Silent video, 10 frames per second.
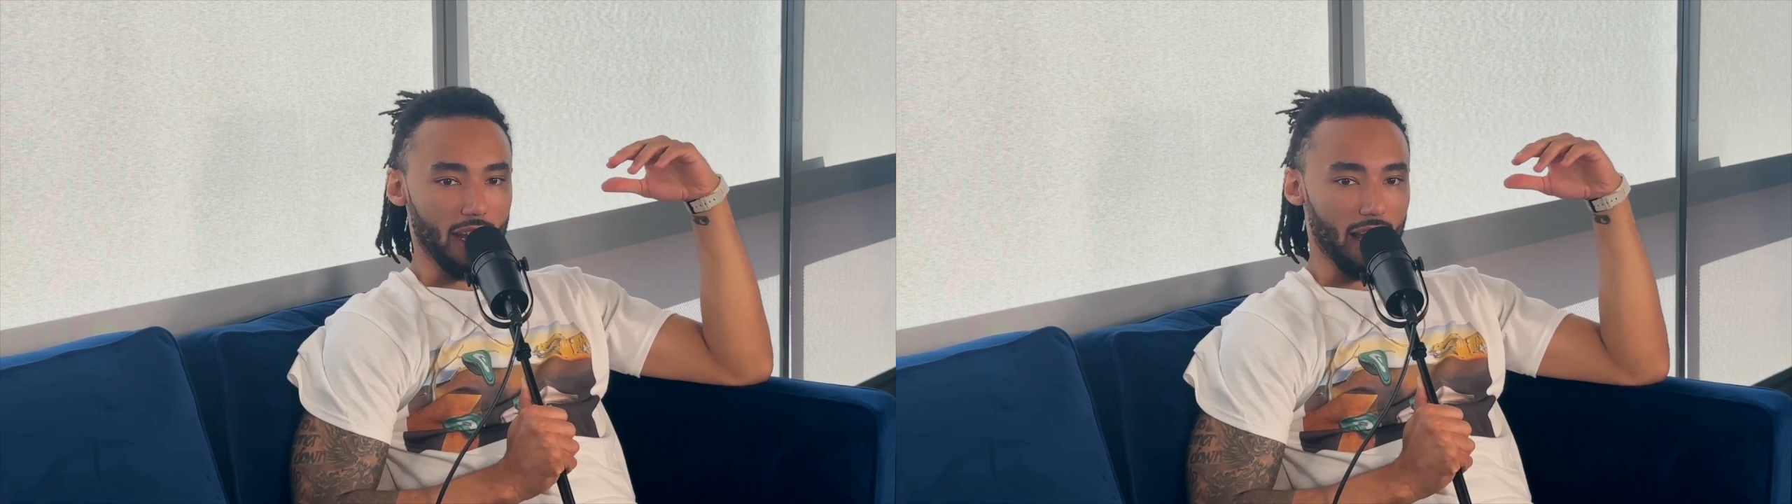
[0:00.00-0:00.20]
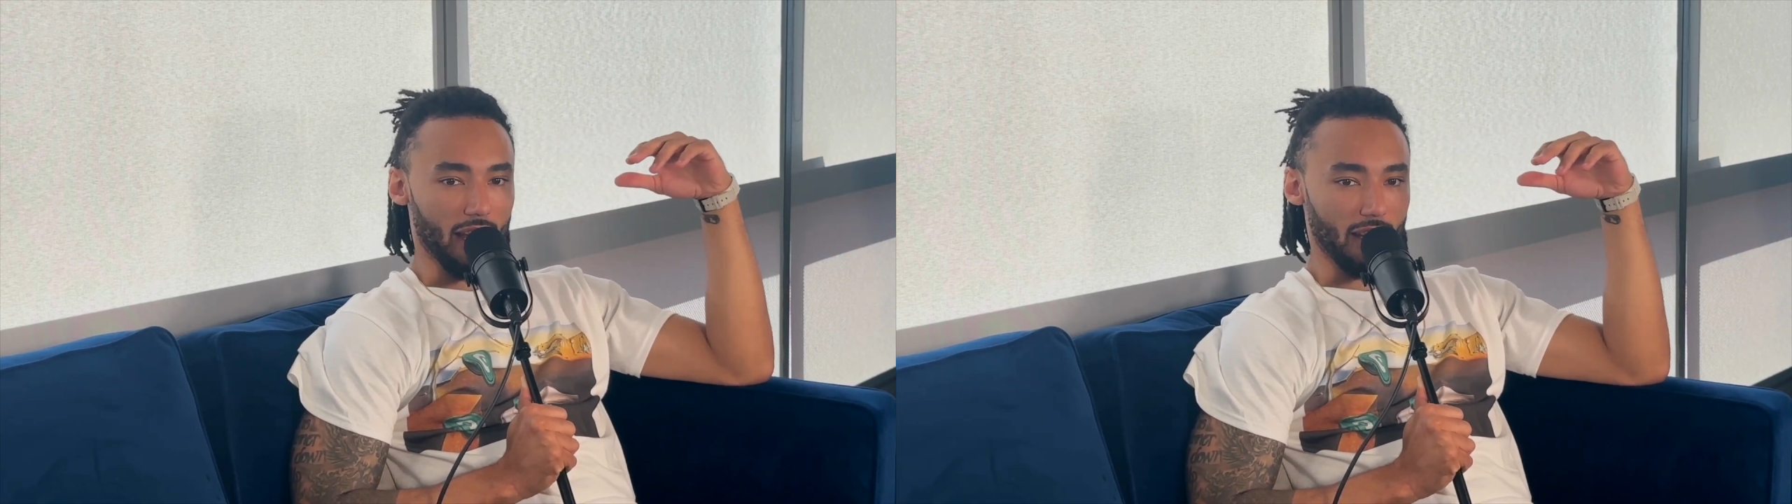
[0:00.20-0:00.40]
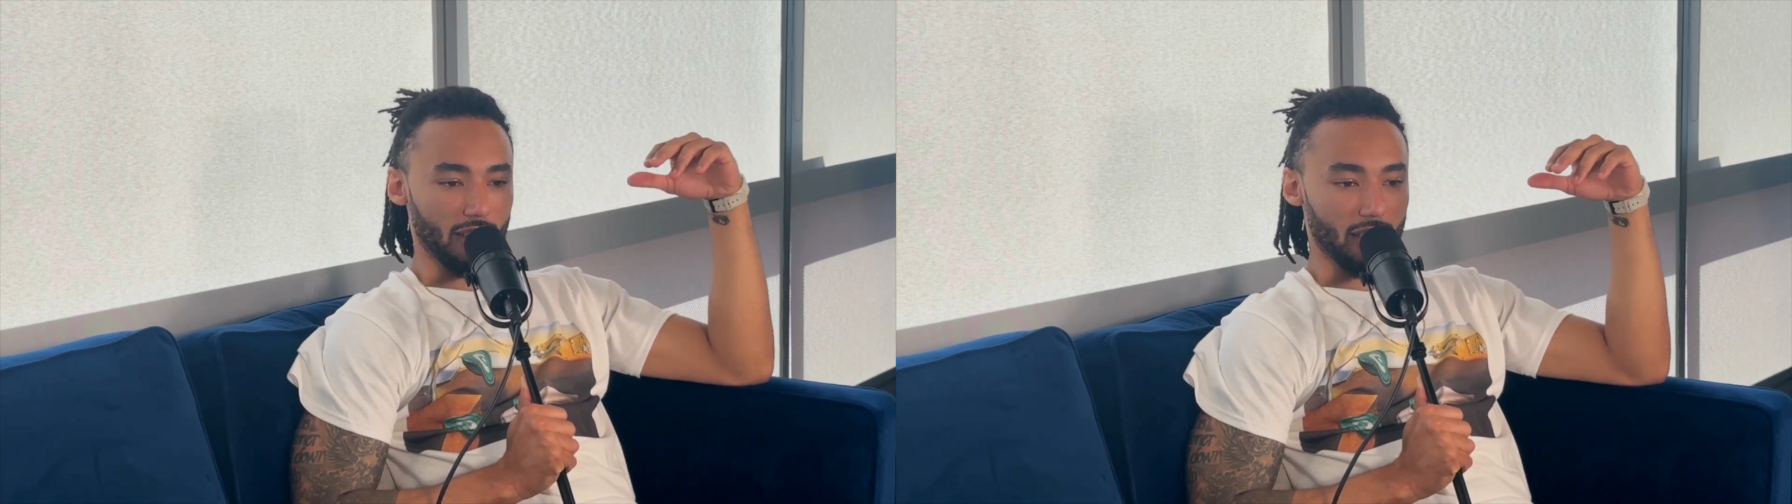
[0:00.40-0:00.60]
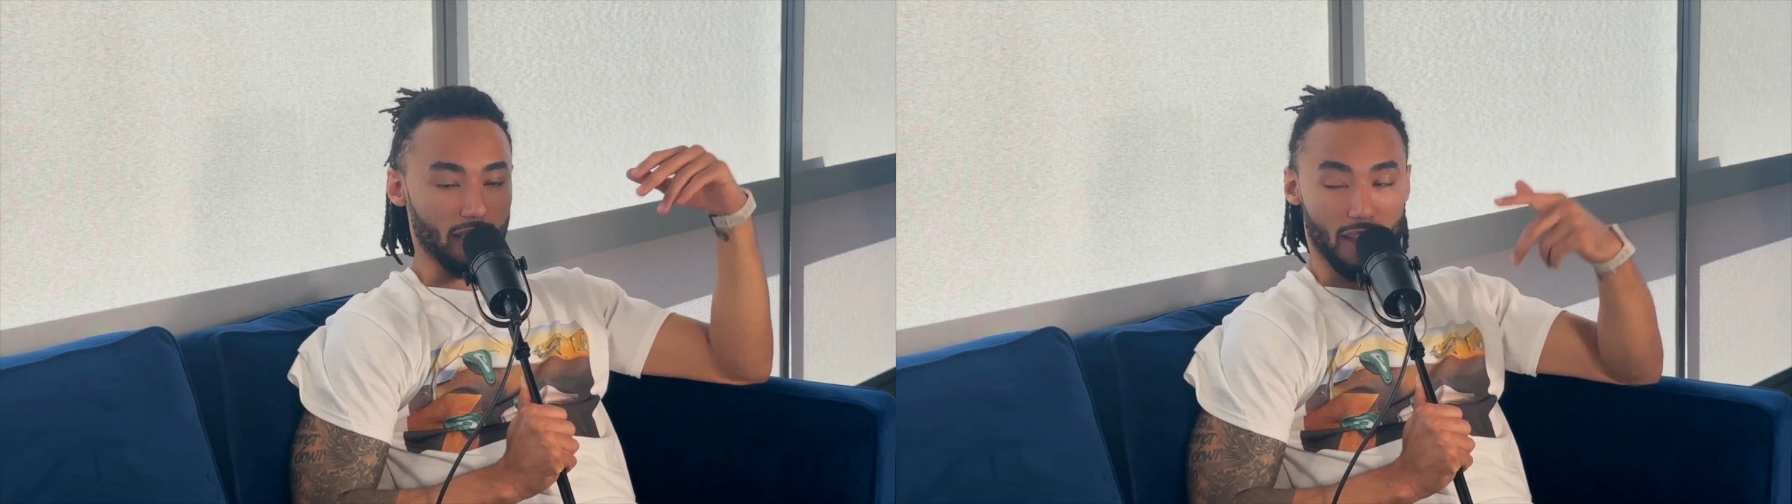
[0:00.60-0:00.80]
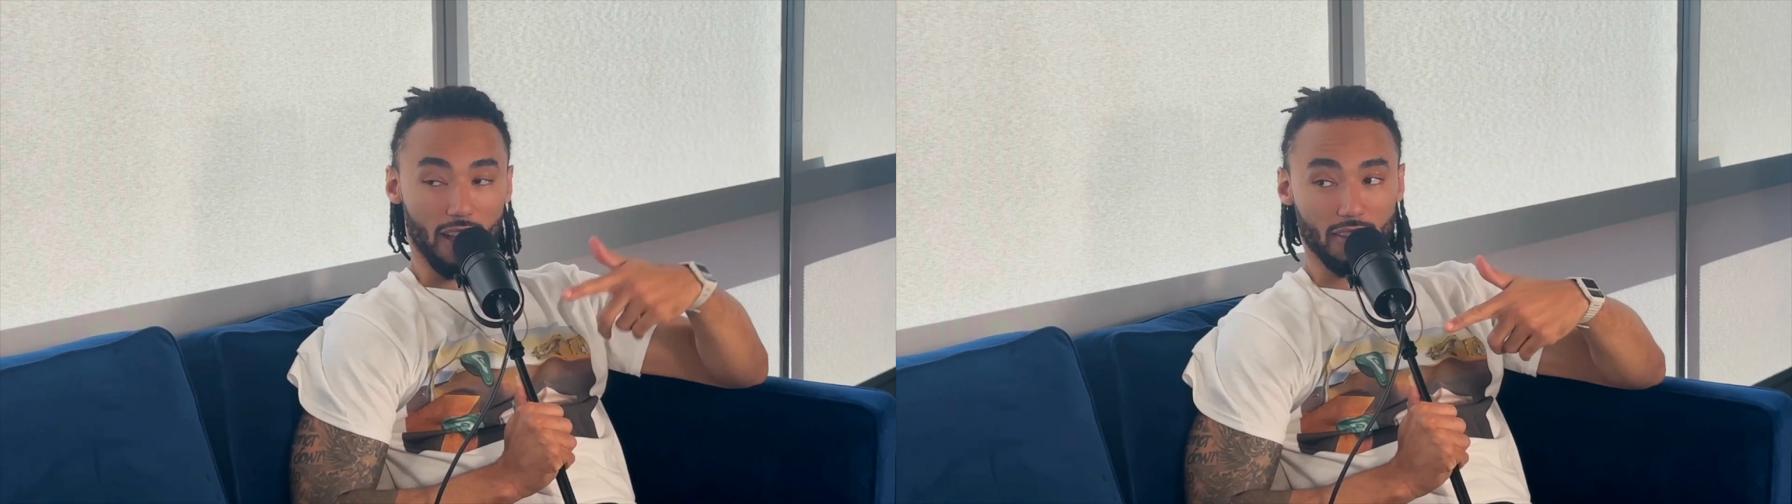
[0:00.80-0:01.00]
And
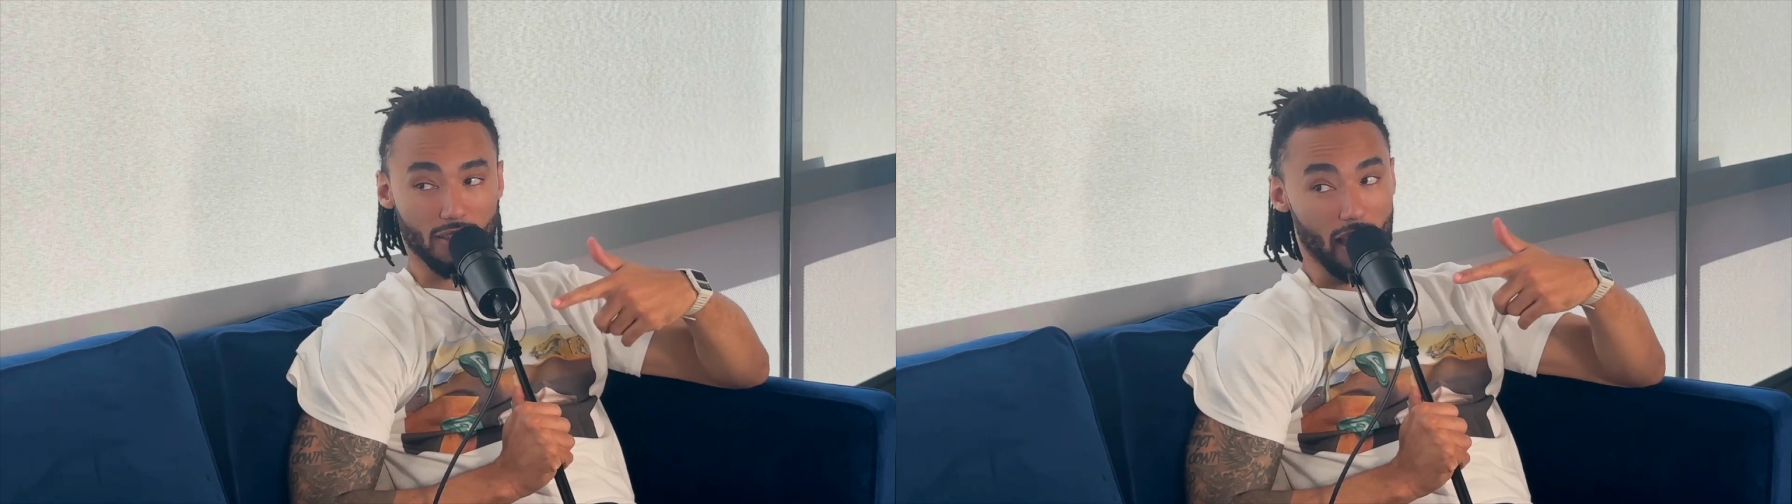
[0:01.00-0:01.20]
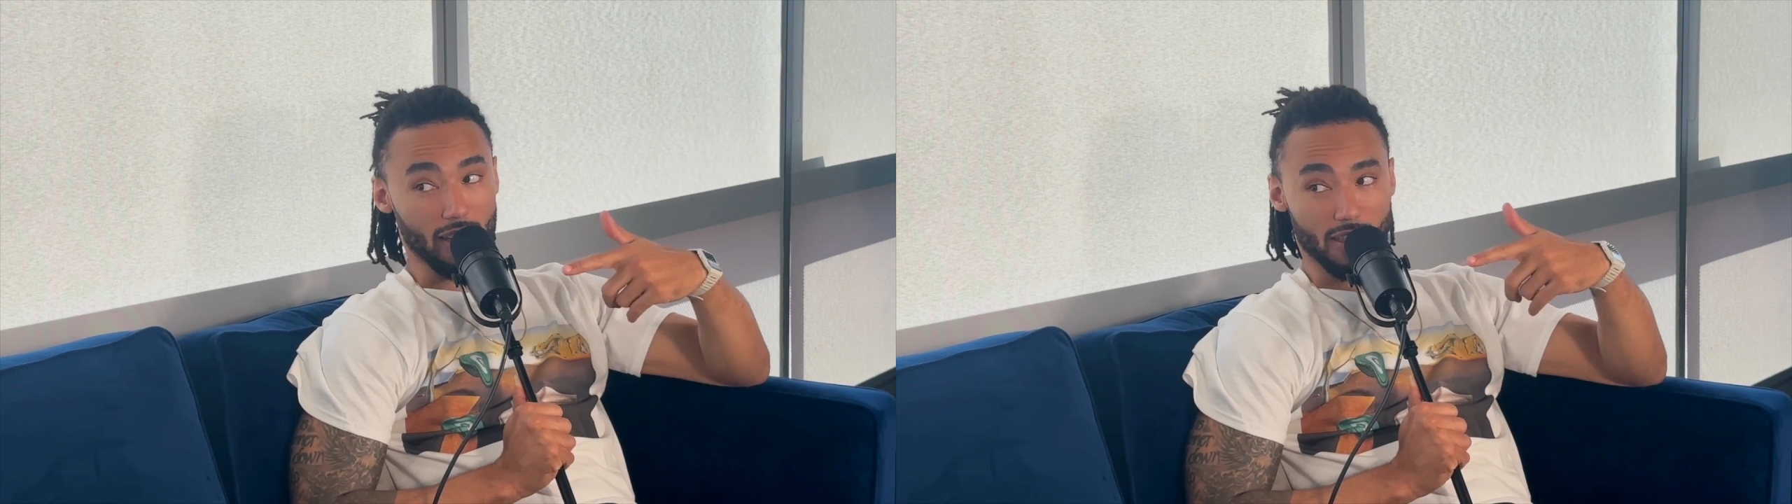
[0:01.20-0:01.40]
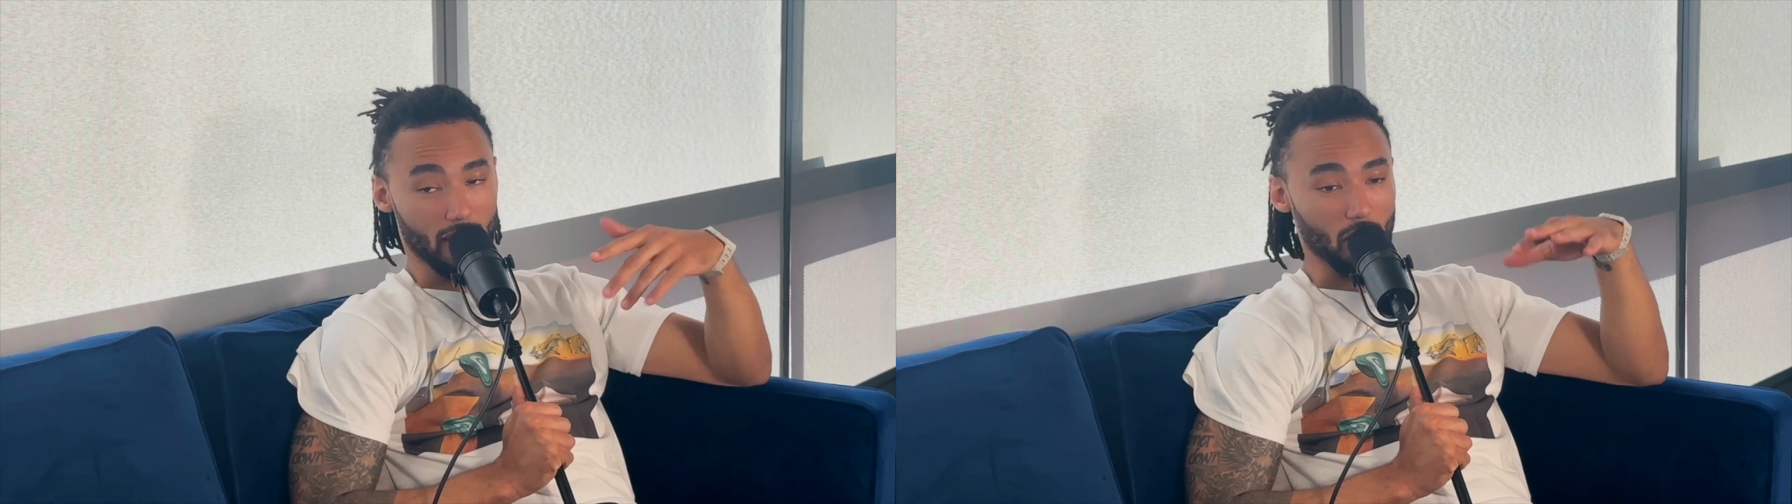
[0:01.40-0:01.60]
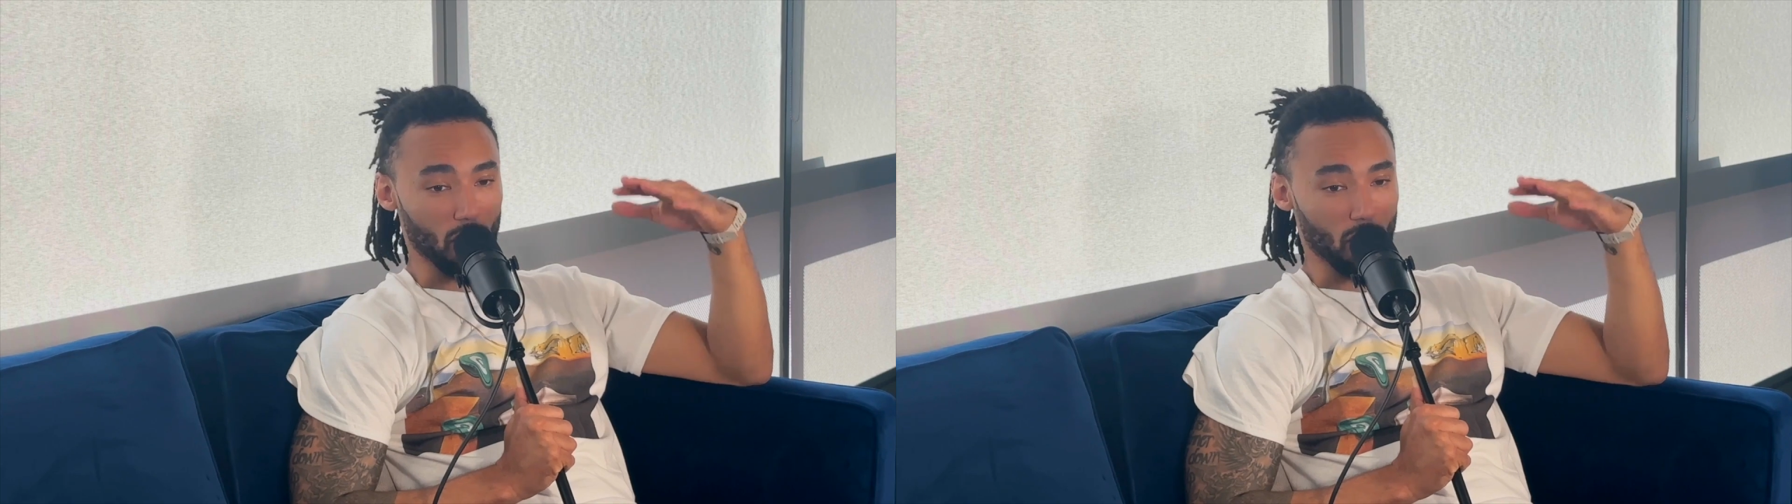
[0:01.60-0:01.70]
thanks to you,